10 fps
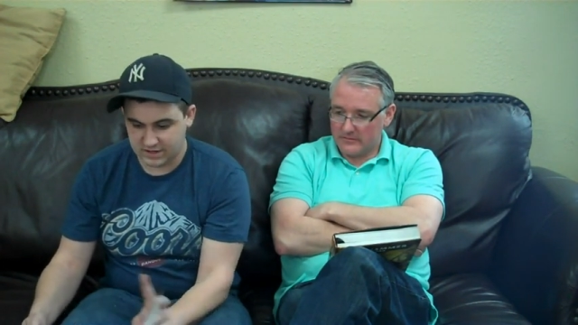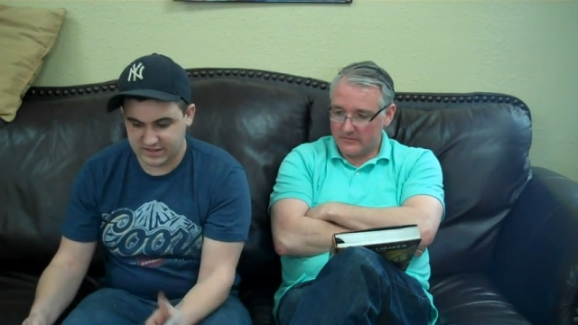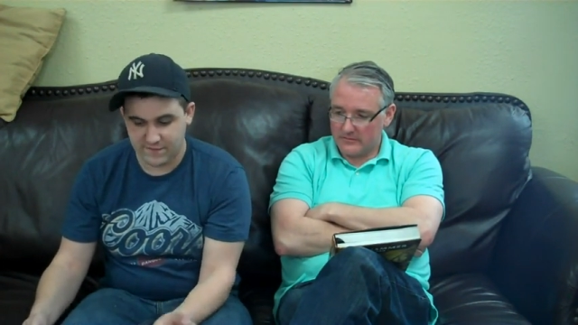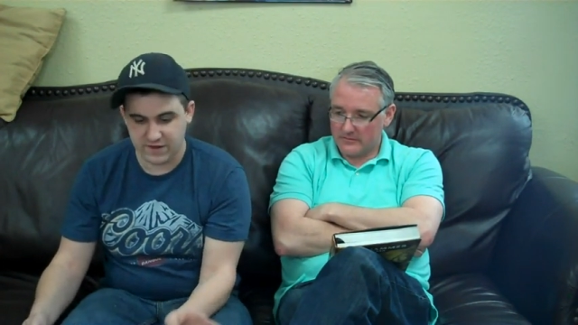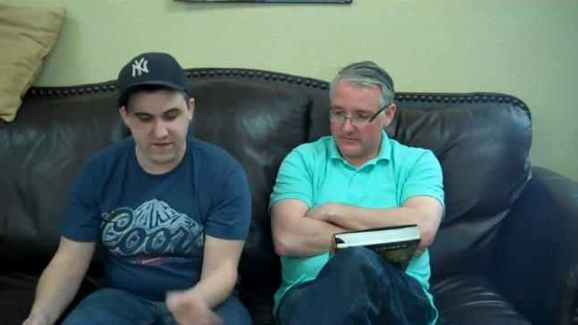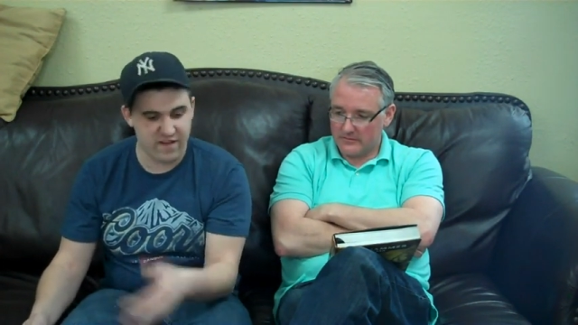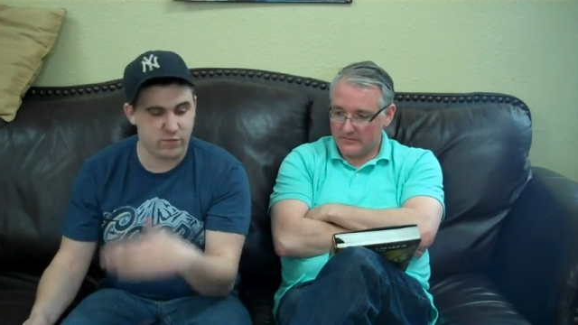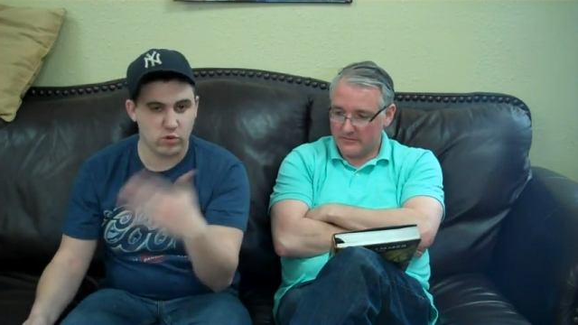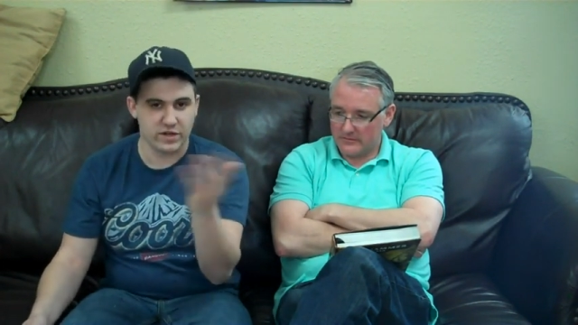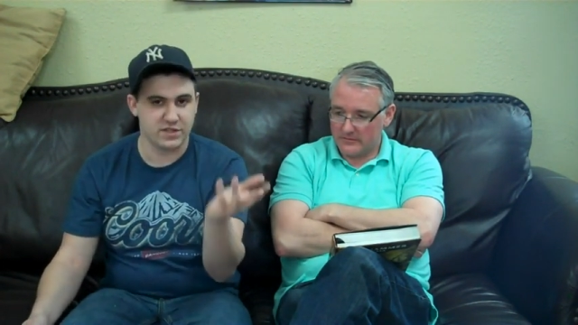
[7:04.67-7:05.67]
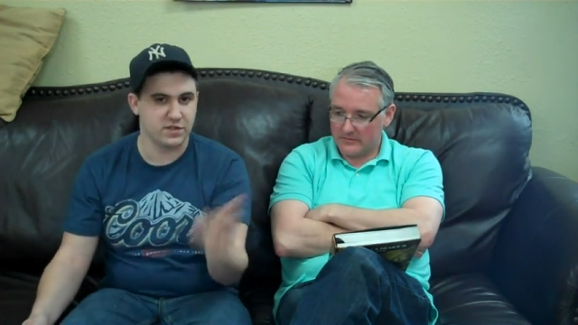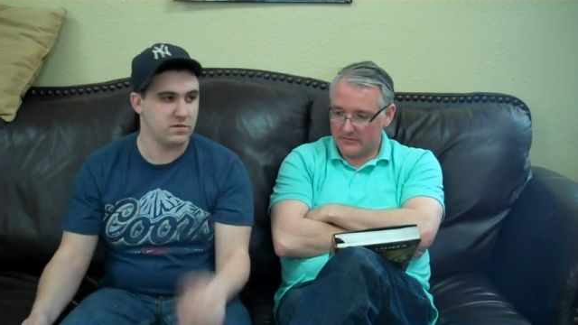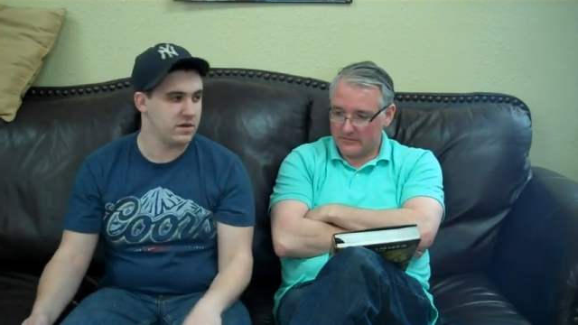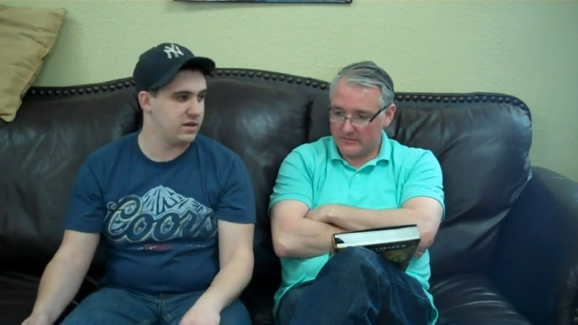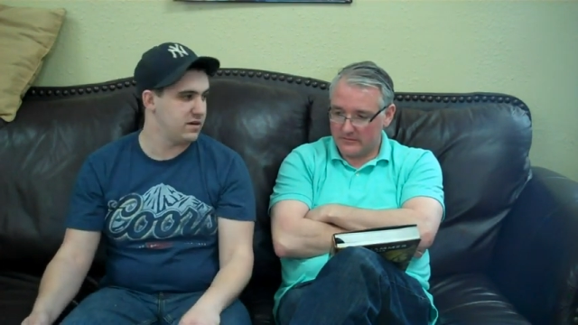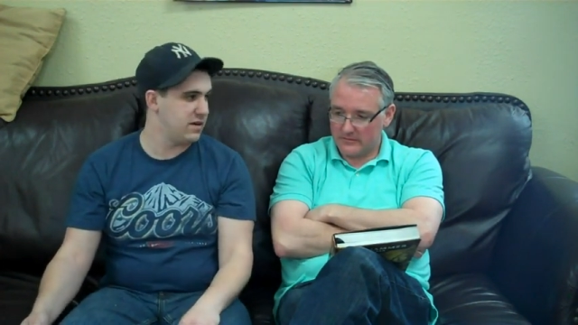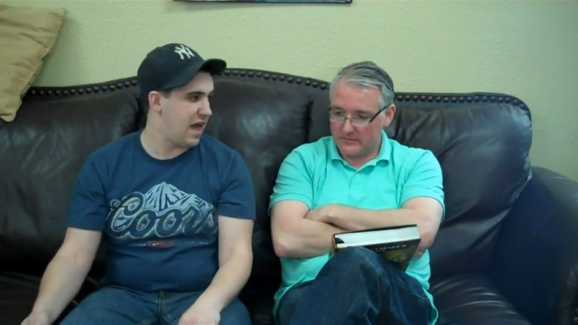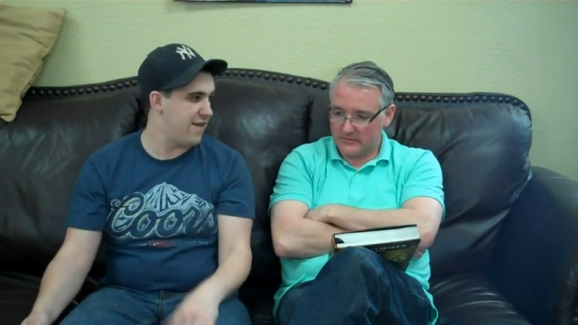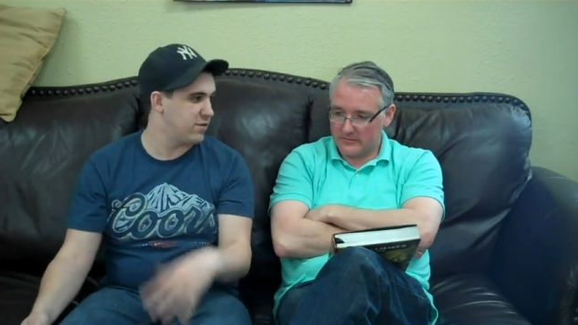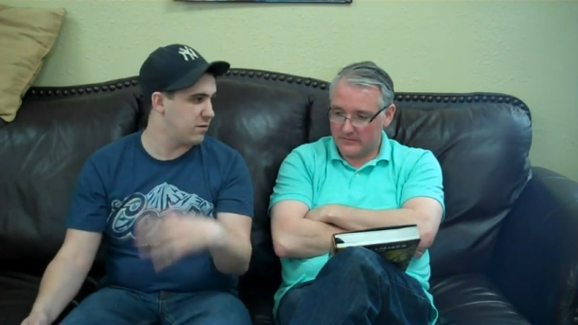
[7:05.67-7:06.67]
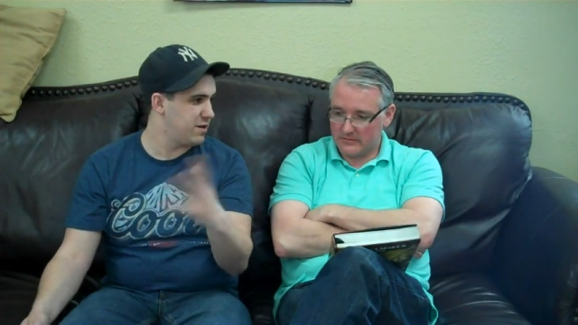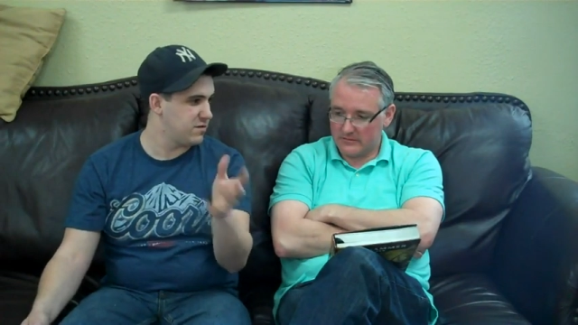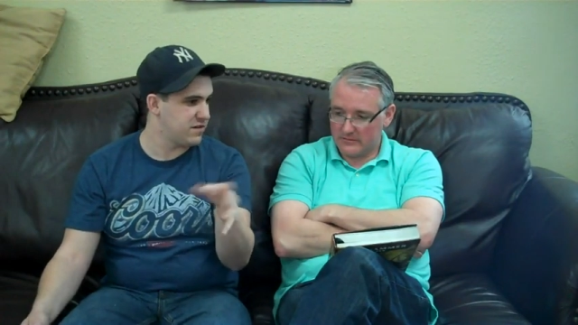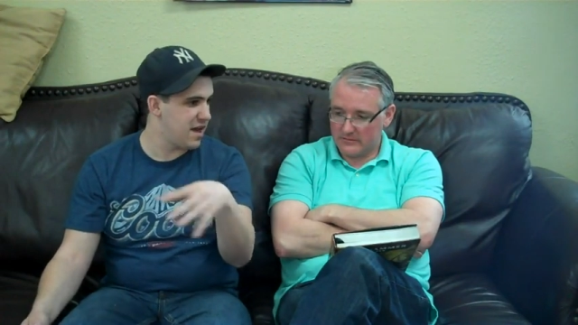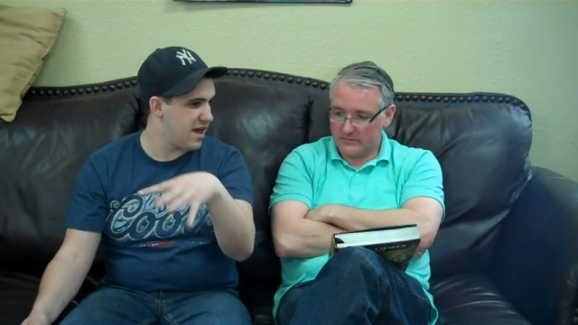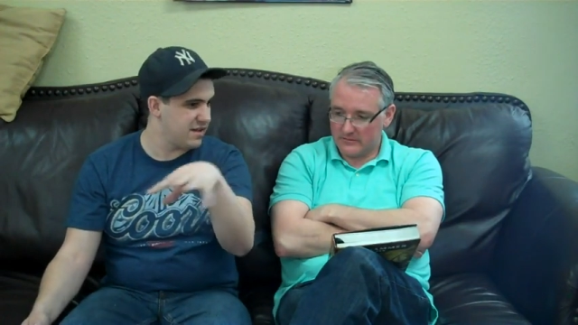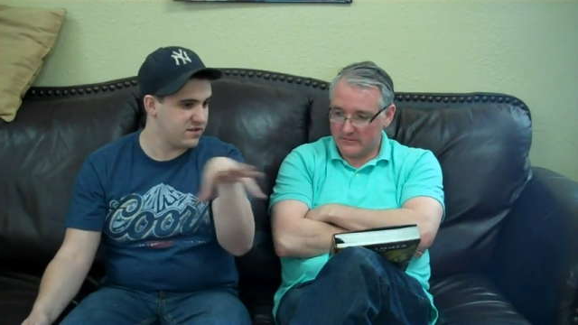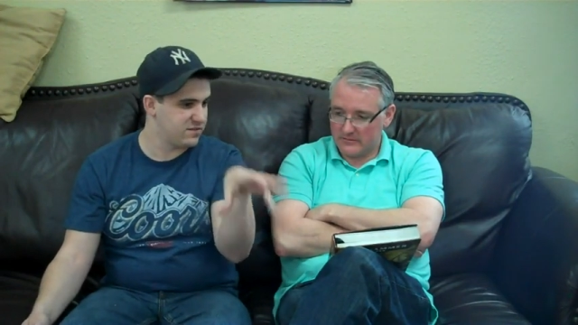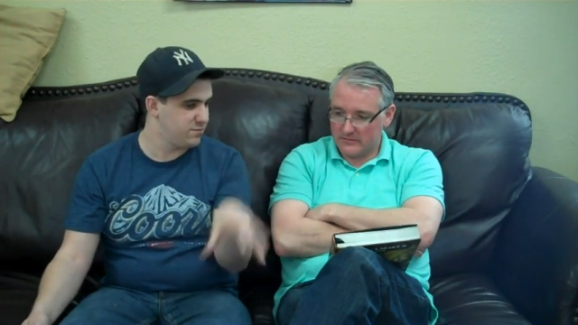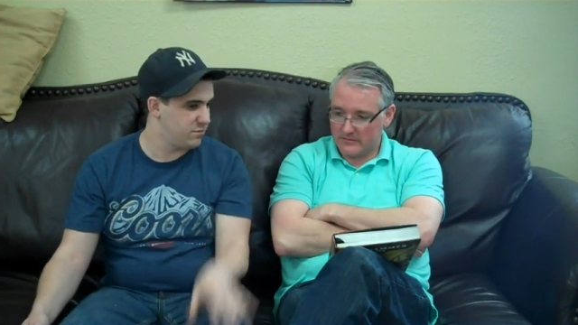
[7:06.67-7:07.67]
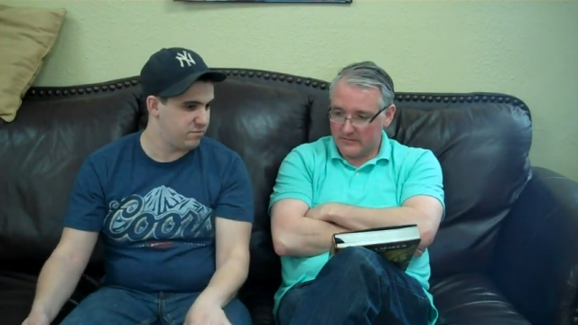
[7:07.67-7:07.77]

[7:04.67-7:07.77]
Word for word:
Speaker 1: 75 points, you can have three of those guys,